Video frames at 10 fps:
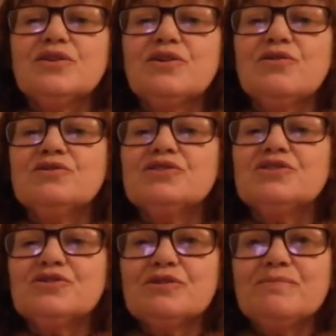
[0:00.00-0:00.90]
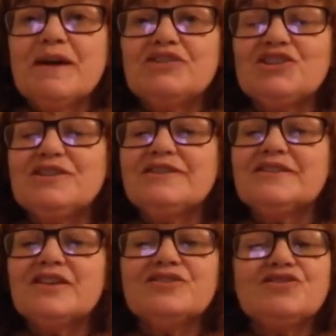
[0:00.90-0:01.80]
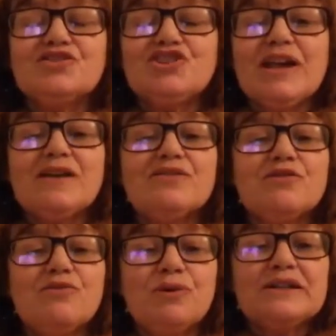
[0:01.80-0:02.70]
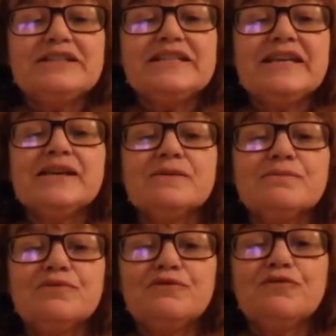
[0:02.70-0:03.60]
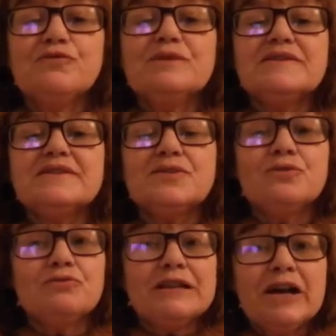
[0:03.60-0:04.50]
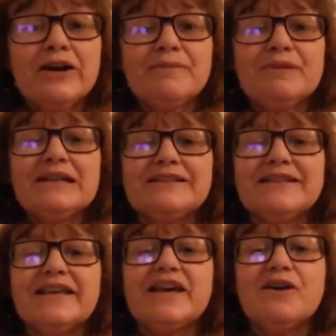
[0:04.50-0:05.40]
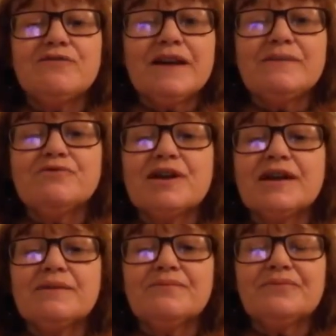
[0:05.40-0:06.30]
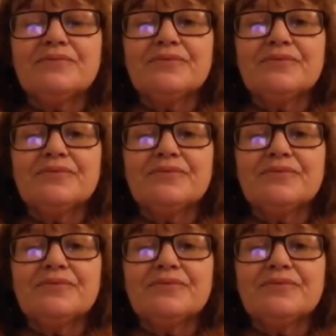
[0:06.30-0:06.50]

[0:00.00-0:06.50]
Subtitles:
"God took measures to check the quality, performance, or reliability of Abraham."